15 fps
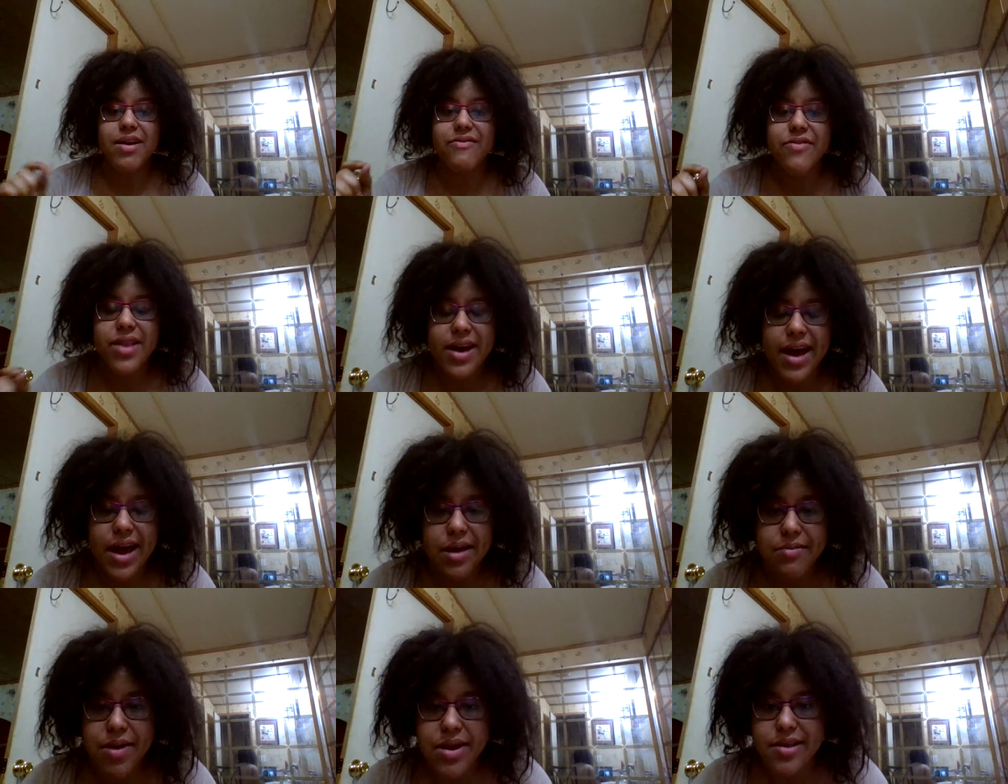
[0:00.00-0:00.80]
I feel like I
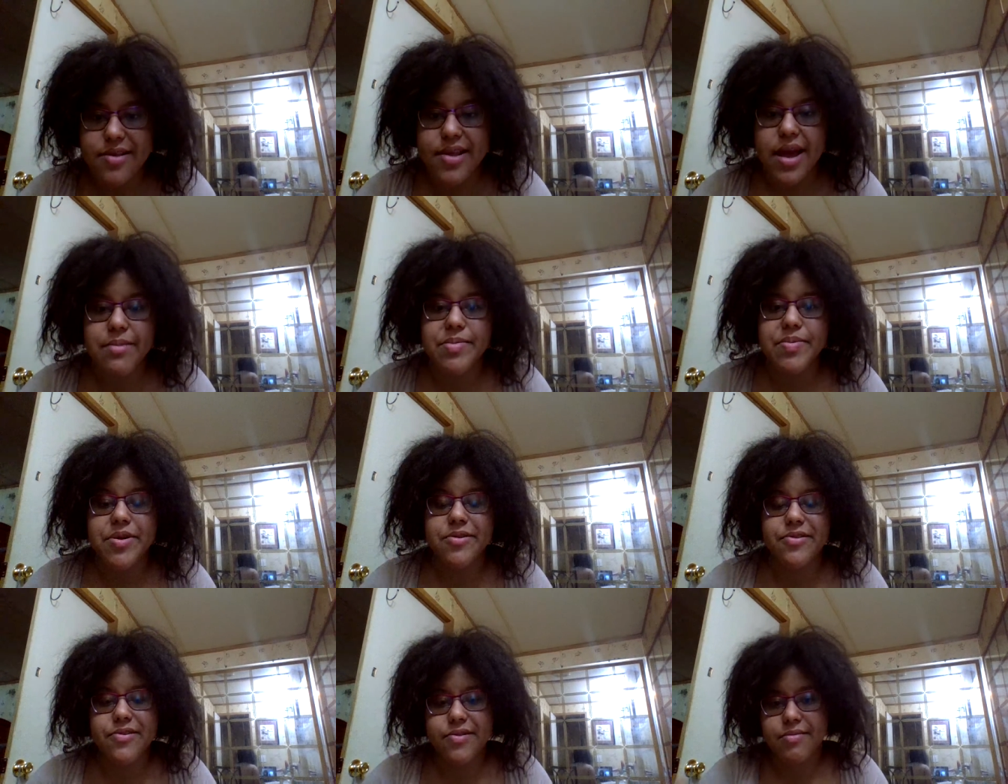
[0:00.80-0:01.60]
can be this type of
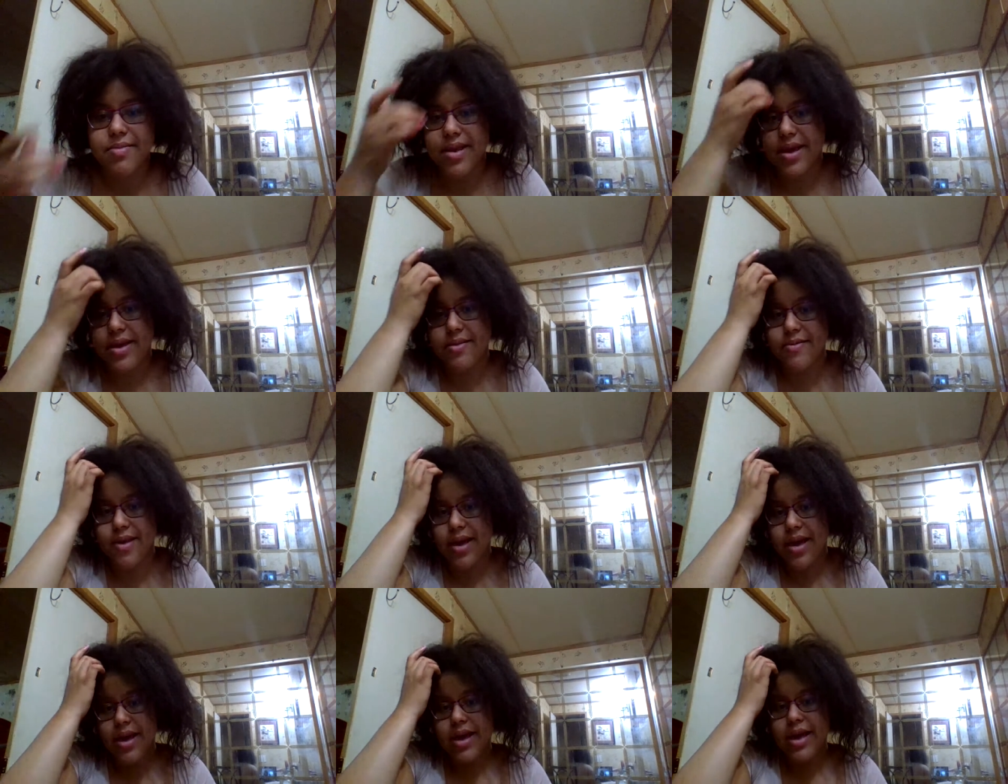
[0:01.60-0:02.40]
person sometimes,
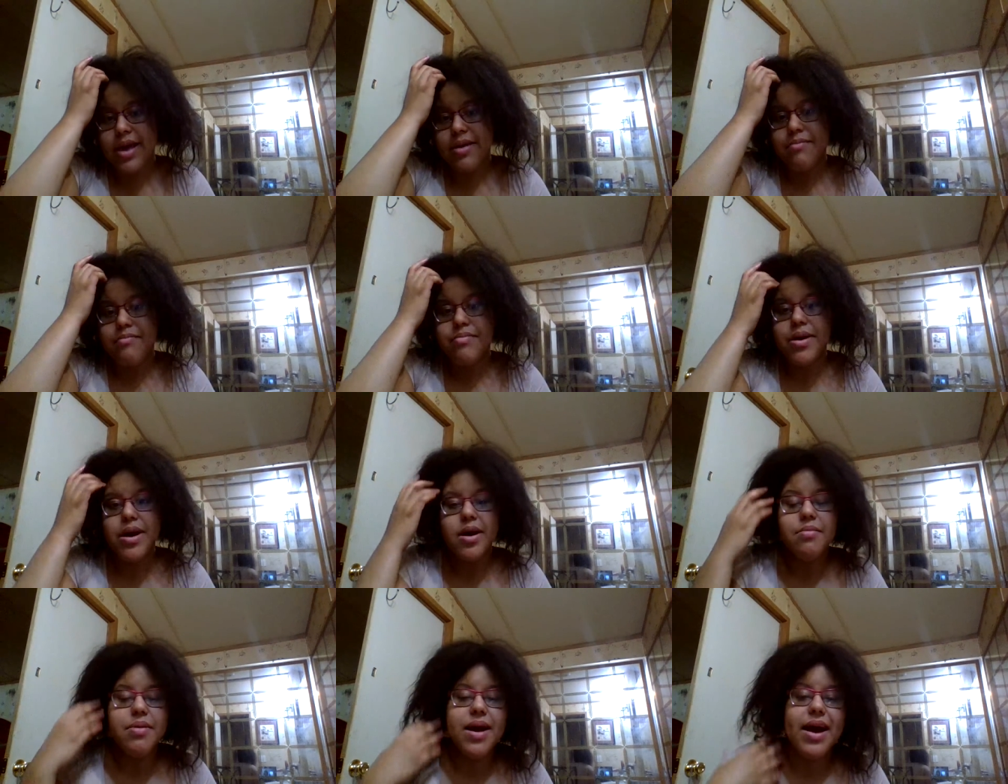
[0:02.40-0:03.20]

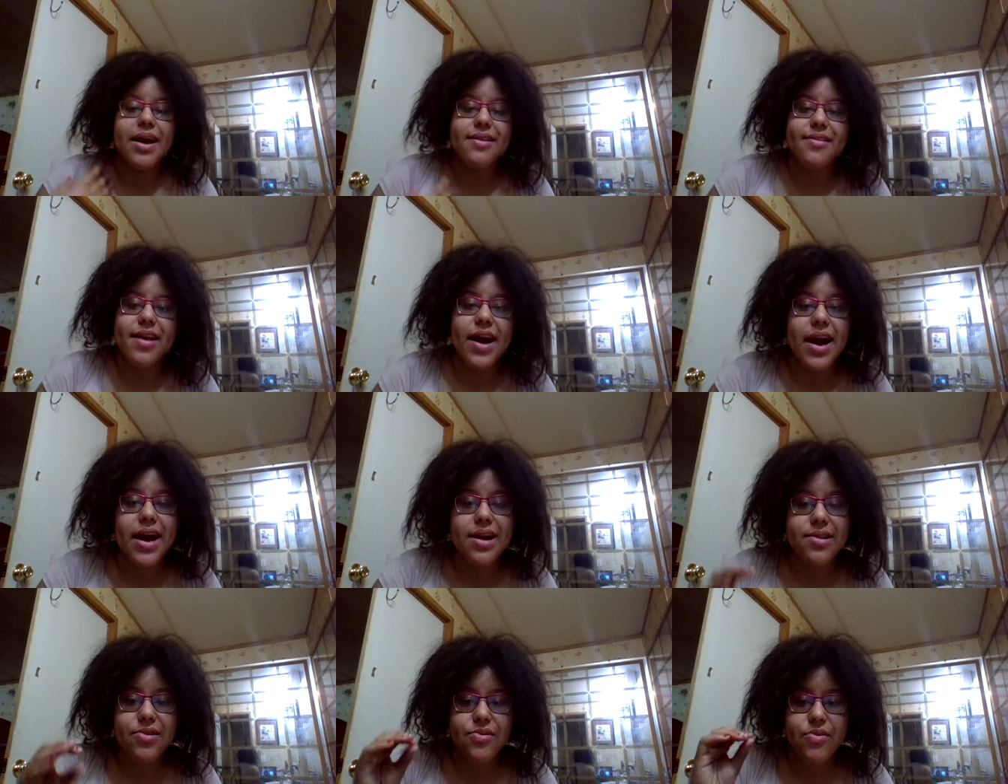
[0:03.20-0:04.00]
but I'm gonna ask
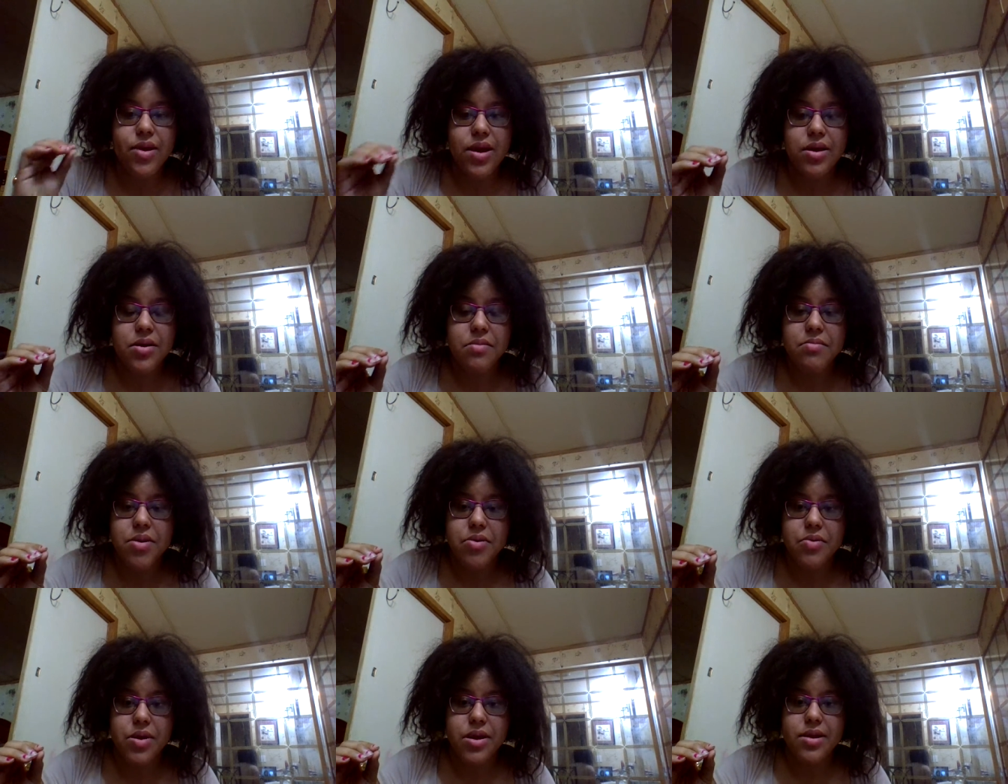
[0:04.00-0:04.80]
God to help
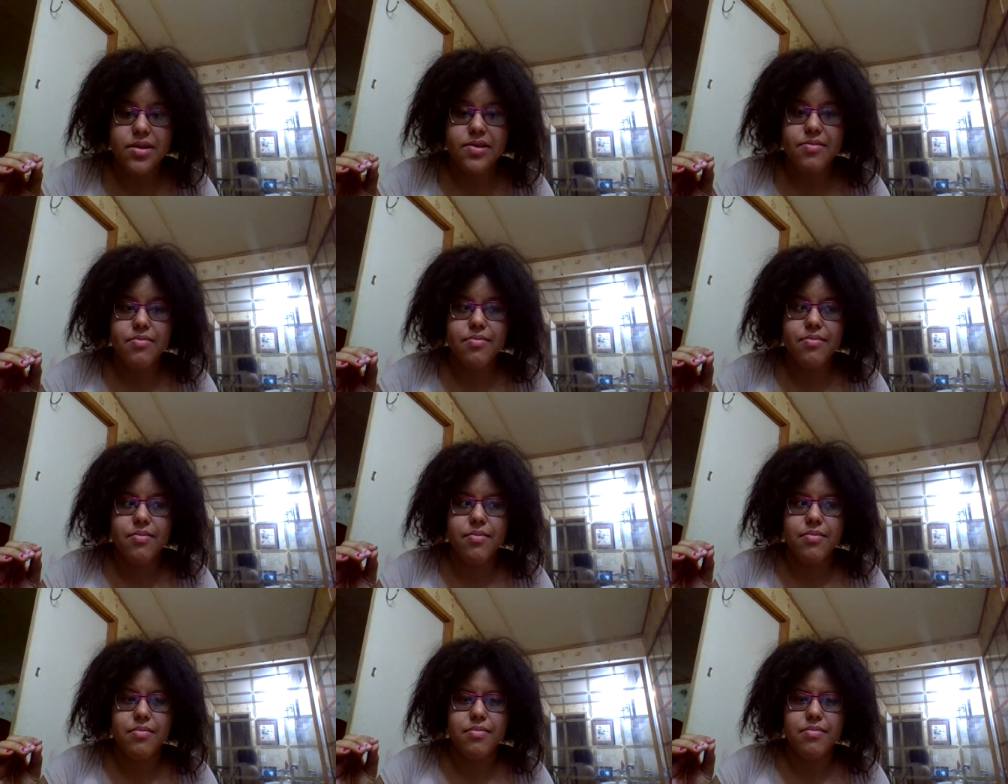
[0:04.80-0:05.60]
me with this
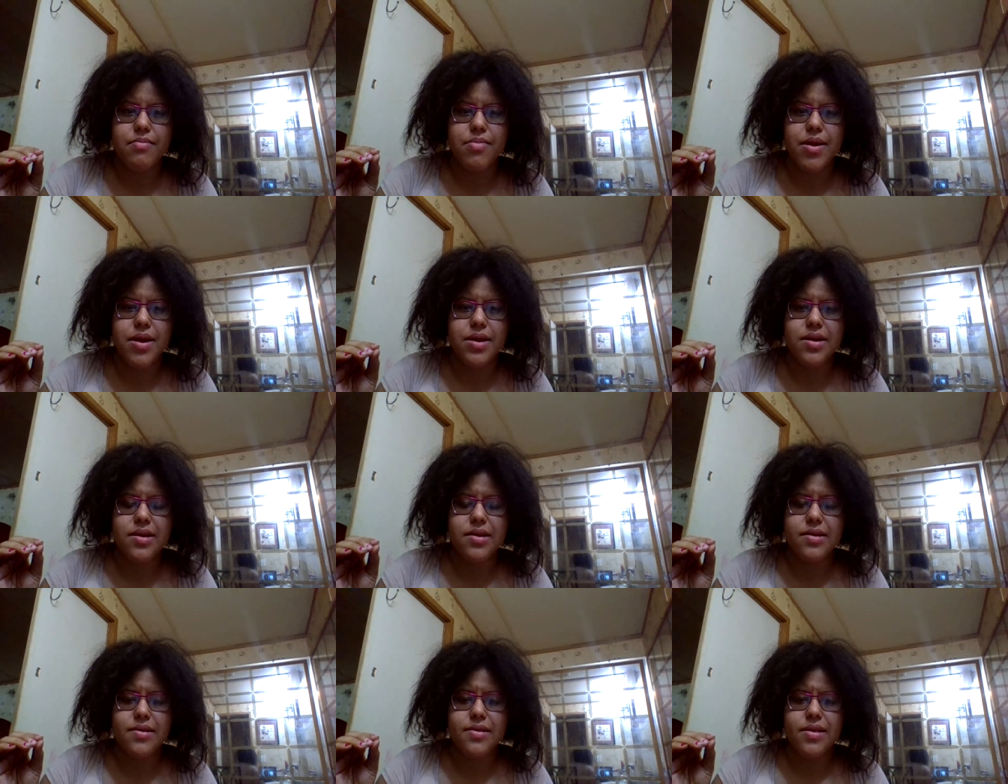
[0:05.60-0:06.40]

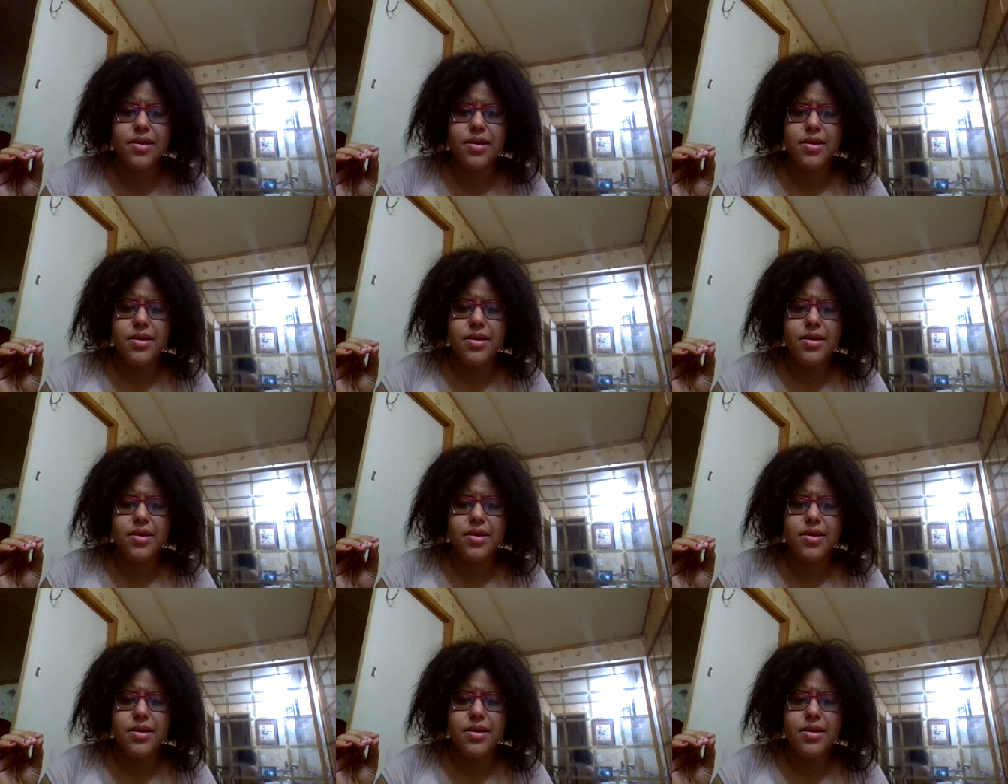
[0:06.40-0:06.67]
because